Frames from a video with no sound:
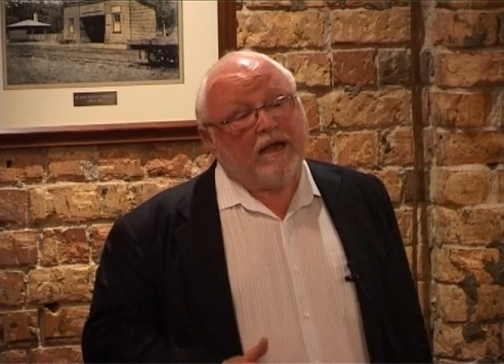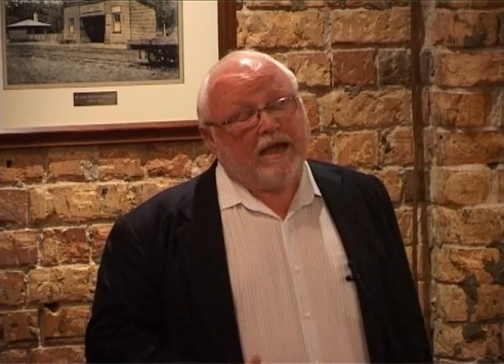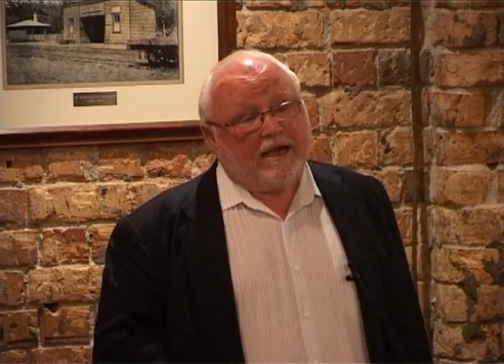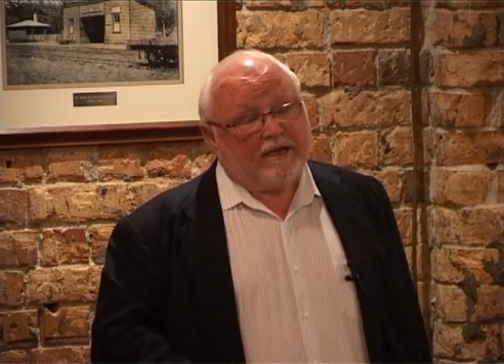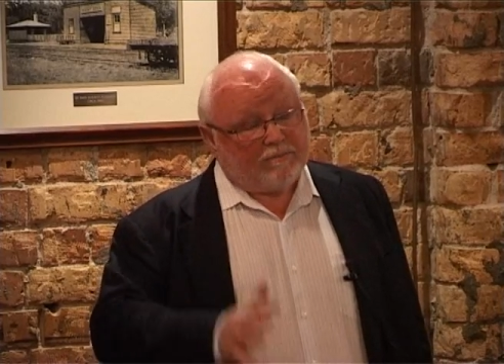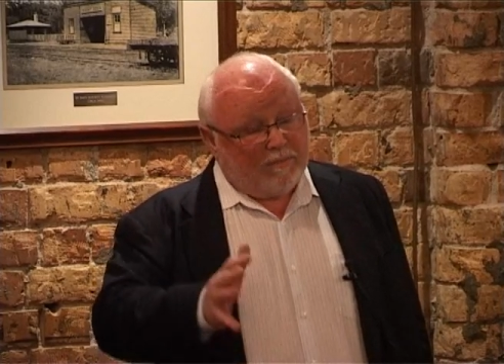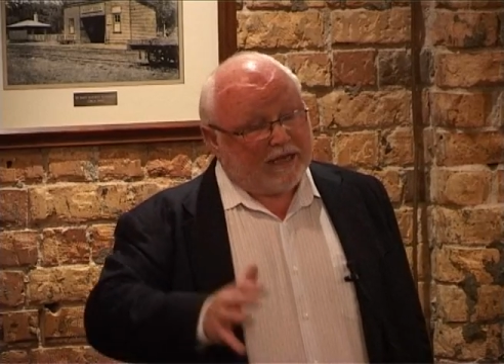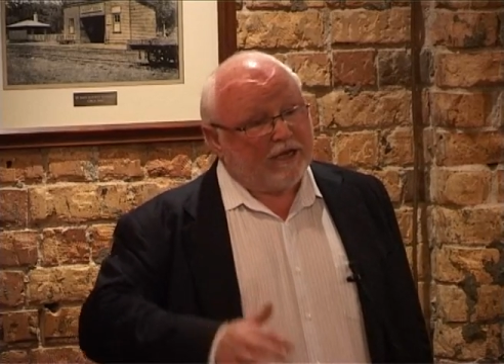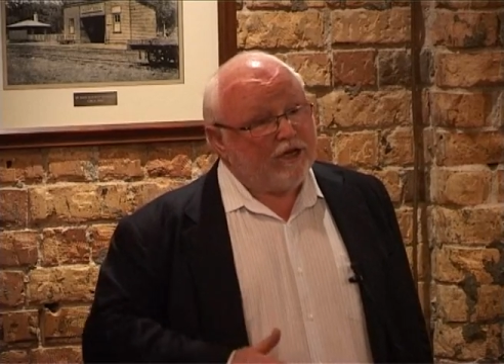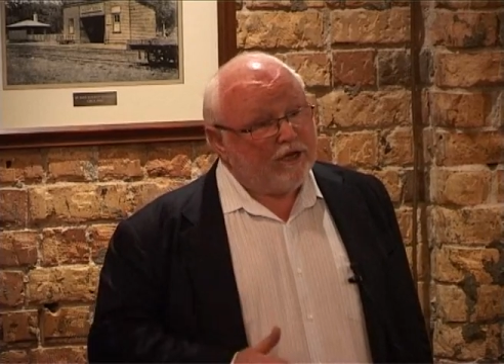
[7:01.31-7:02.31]
and
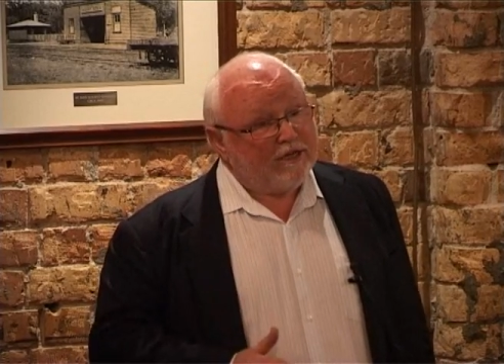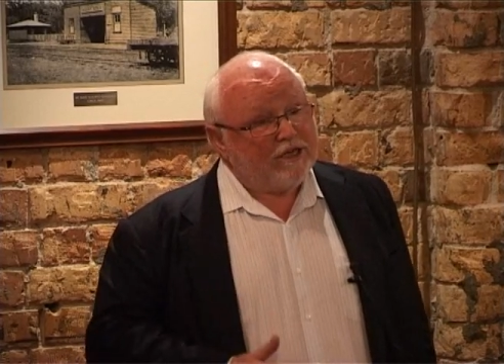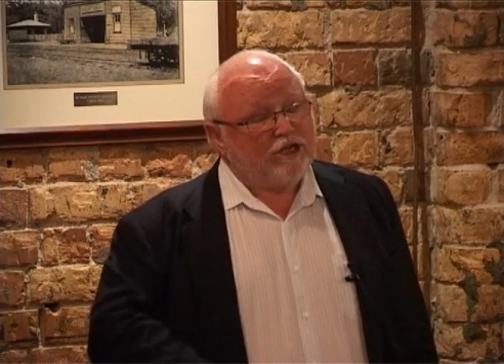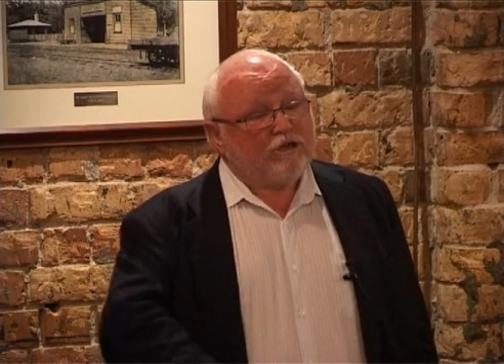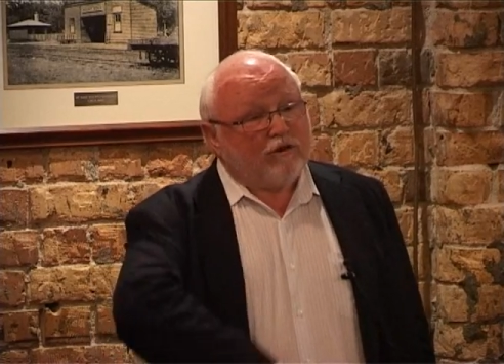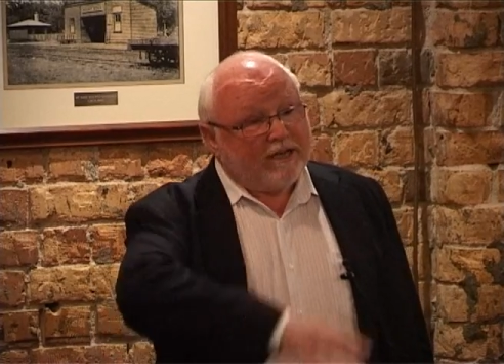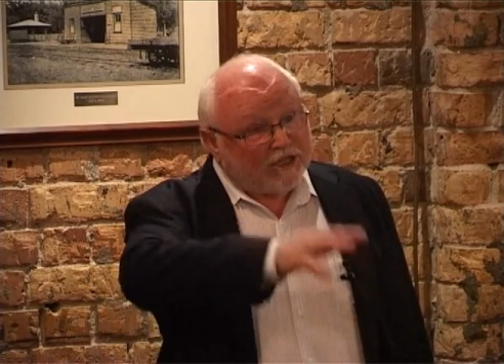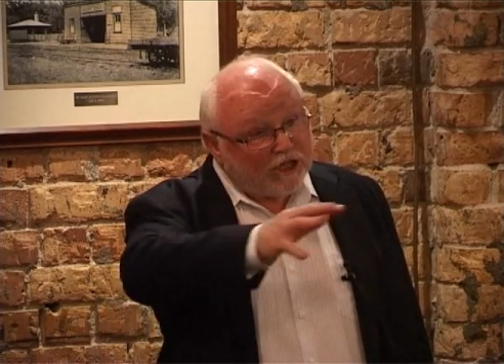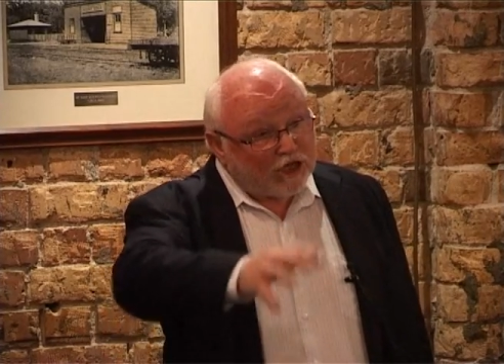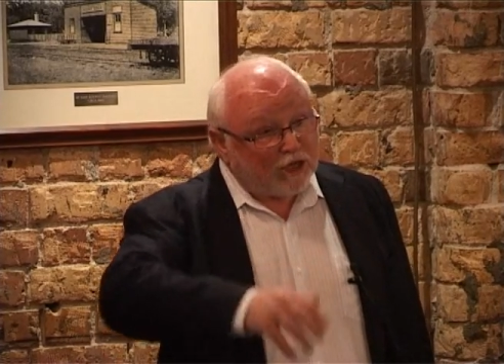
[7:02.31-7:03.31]
make a huge
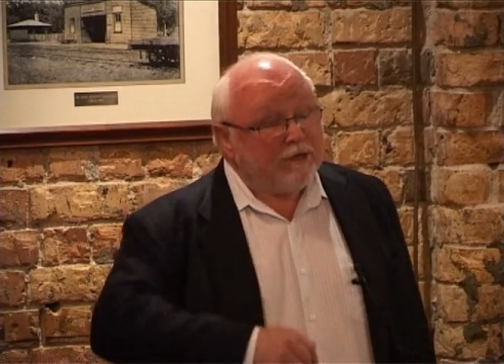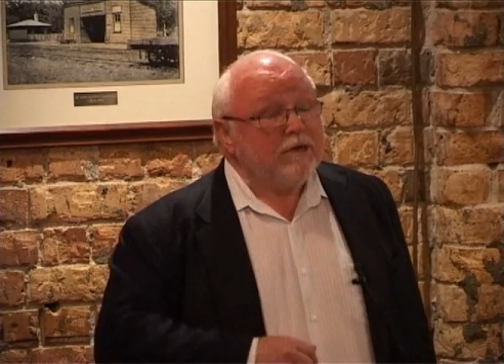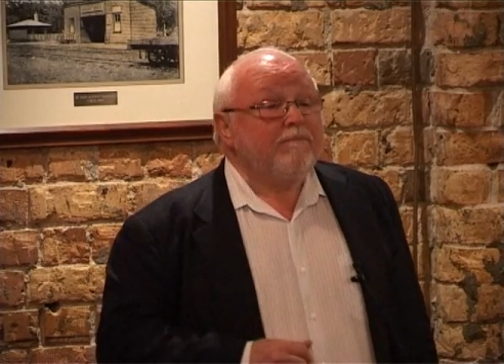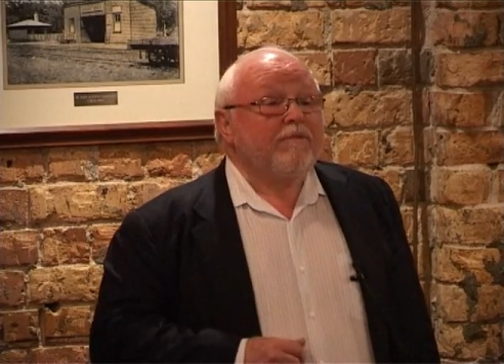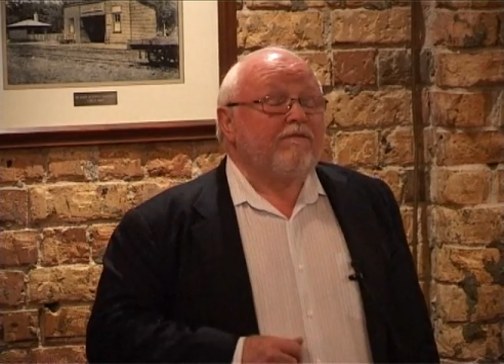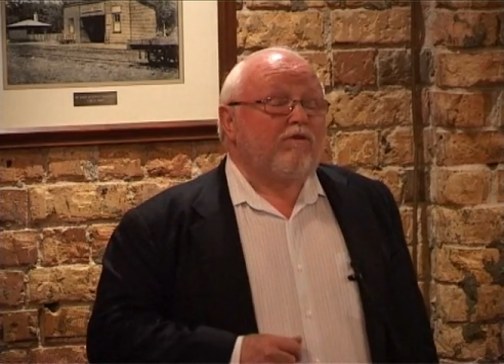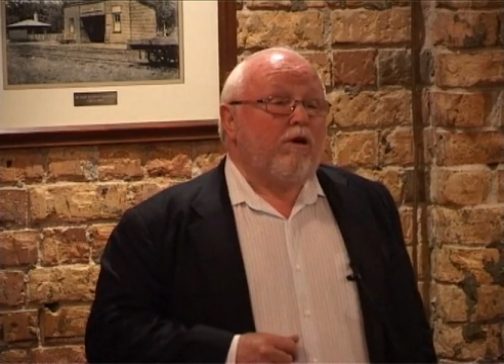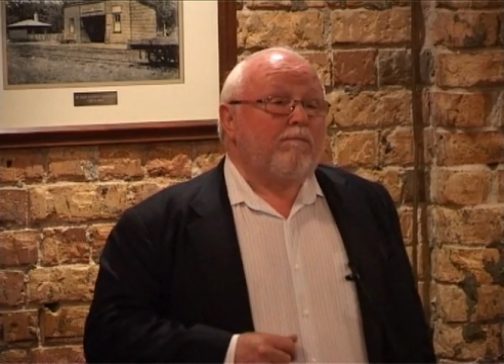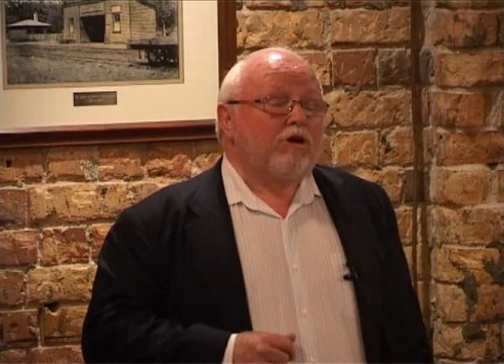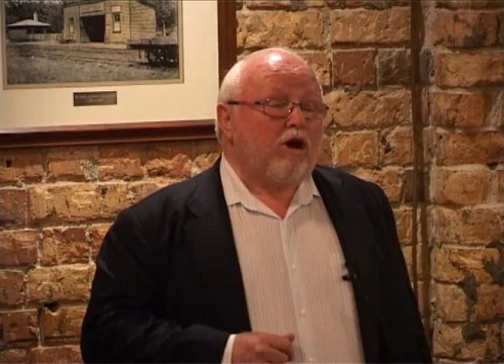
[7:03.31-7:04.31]
transition
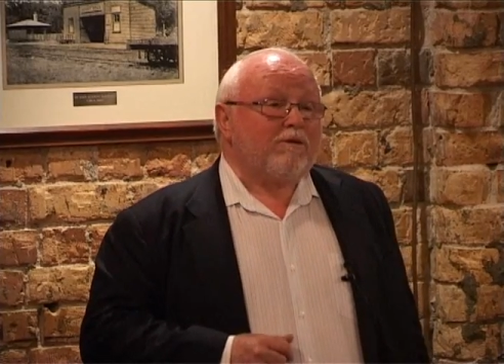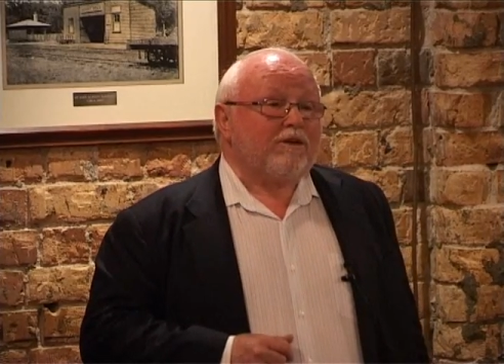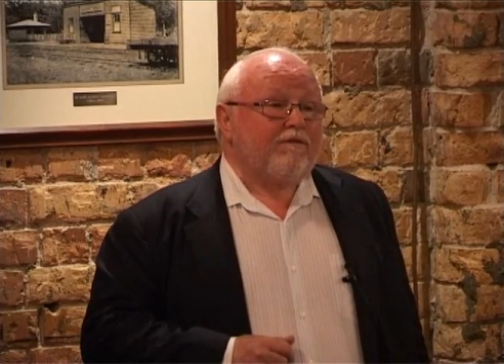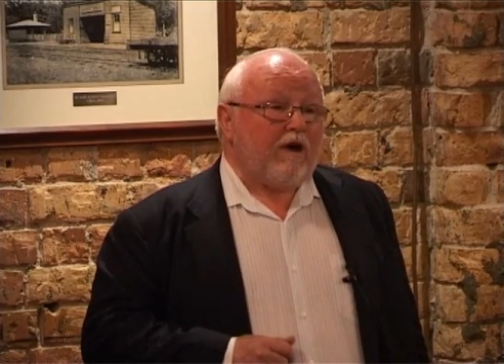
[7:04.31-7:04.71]
from copper to